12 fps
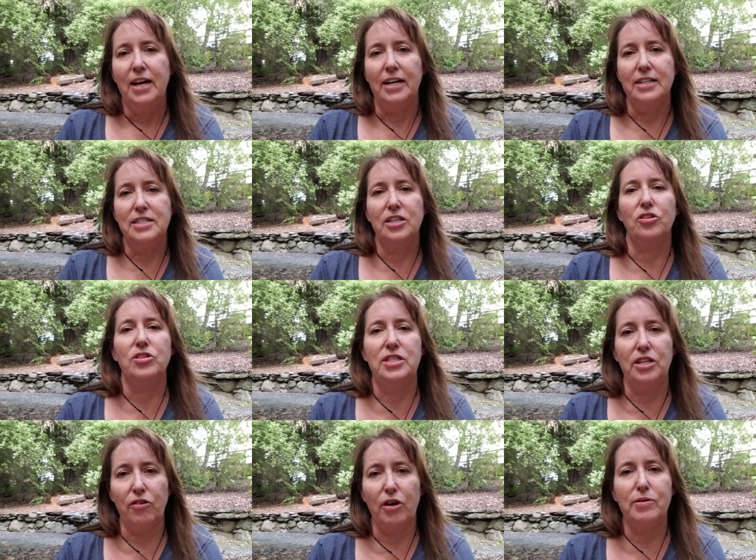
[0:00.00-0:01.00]
until
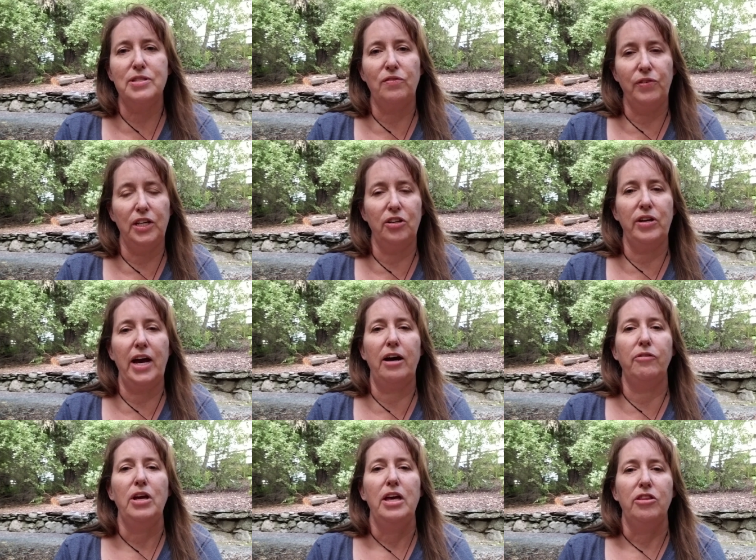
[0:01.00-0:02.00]
Xero has figured
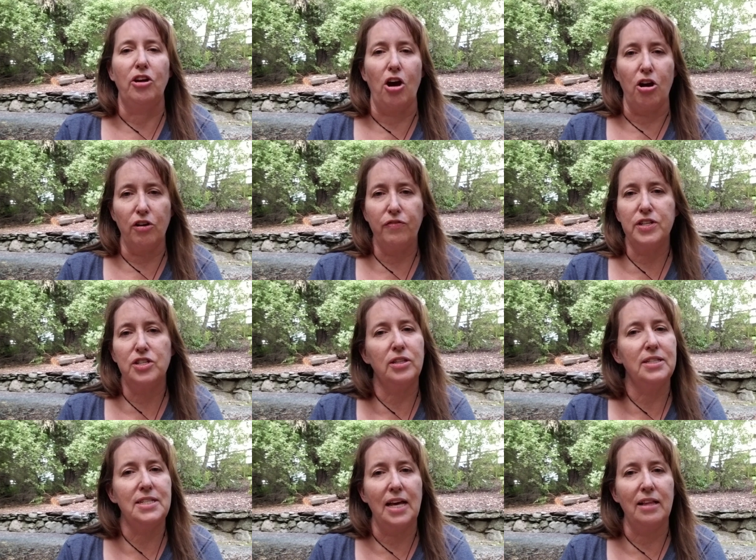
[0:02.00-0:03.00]
out their artificial
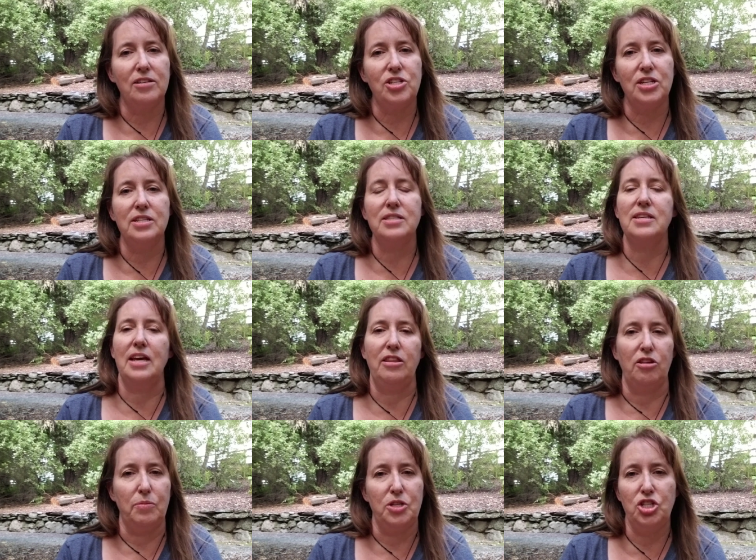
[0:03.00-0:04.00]
intelligence and
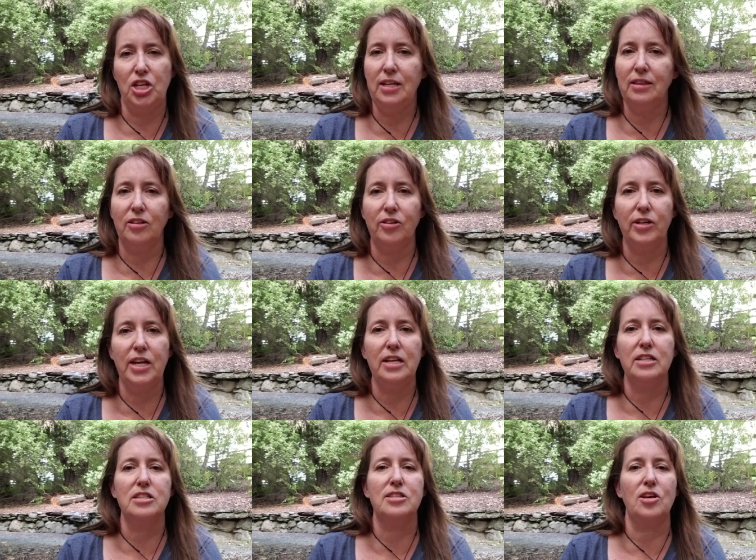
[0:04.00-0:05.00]
their machine
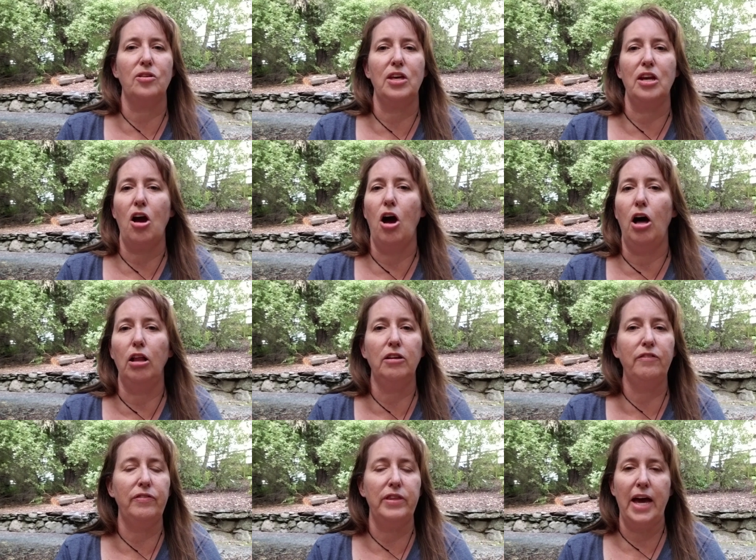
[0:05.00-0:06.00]
learning so that all
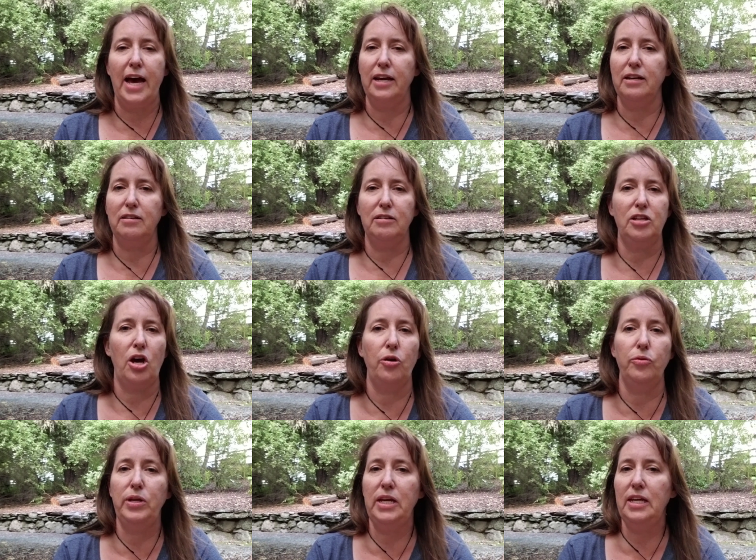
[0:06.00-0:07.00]
of that
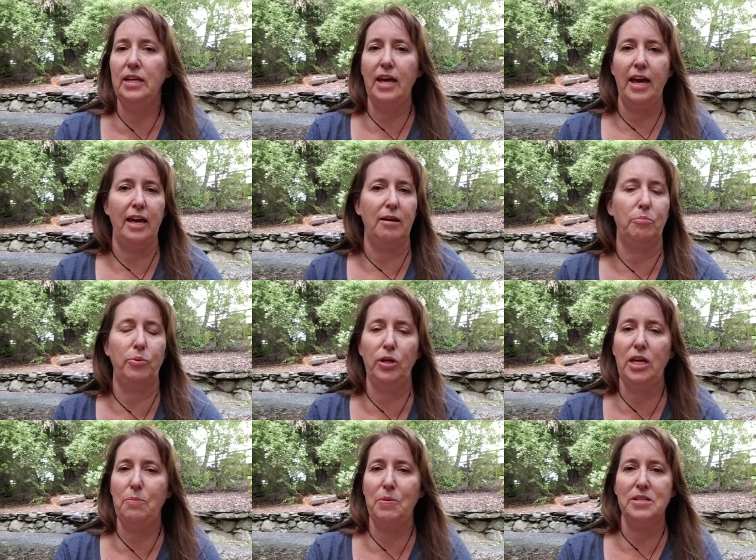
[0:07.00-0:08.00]
coding and
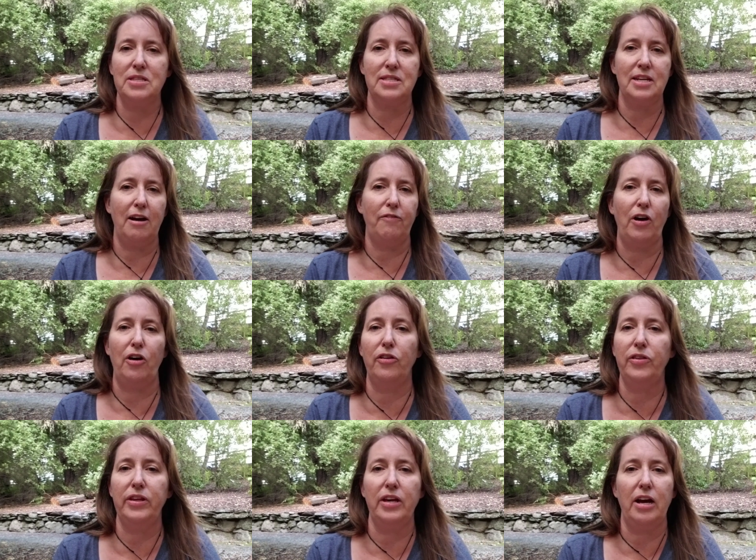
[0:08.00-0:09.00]
bookkeeping stuff,
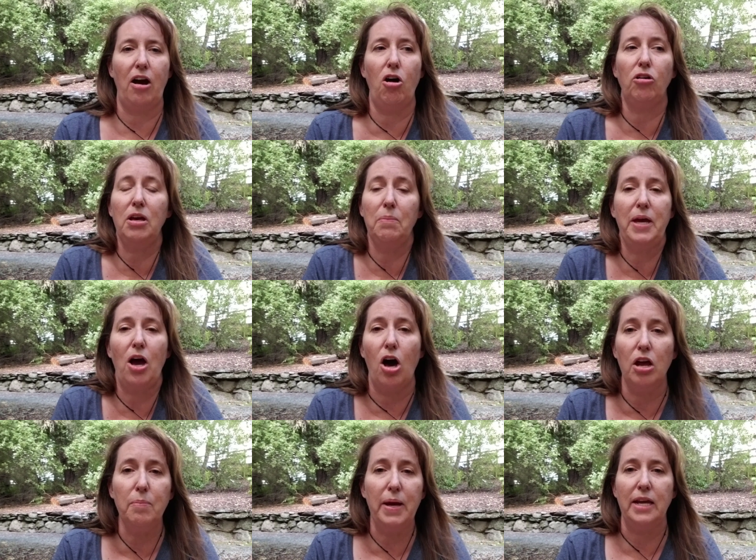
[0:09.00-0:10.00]
all can be
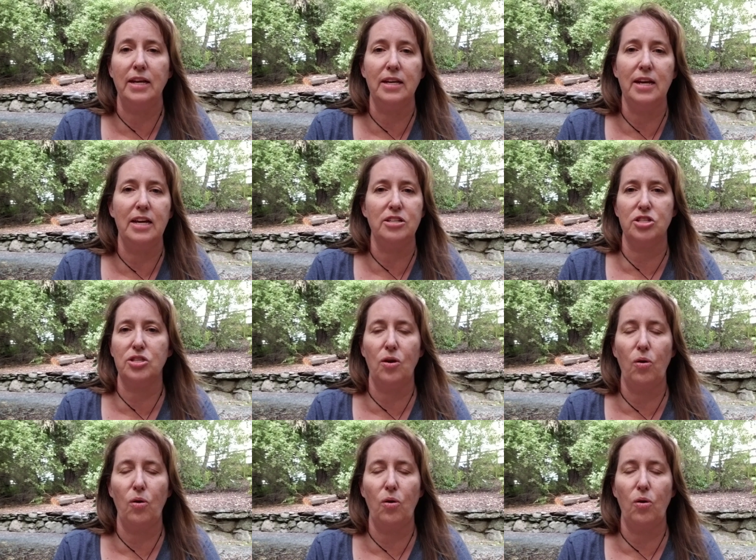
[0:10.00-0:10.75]
automated and just go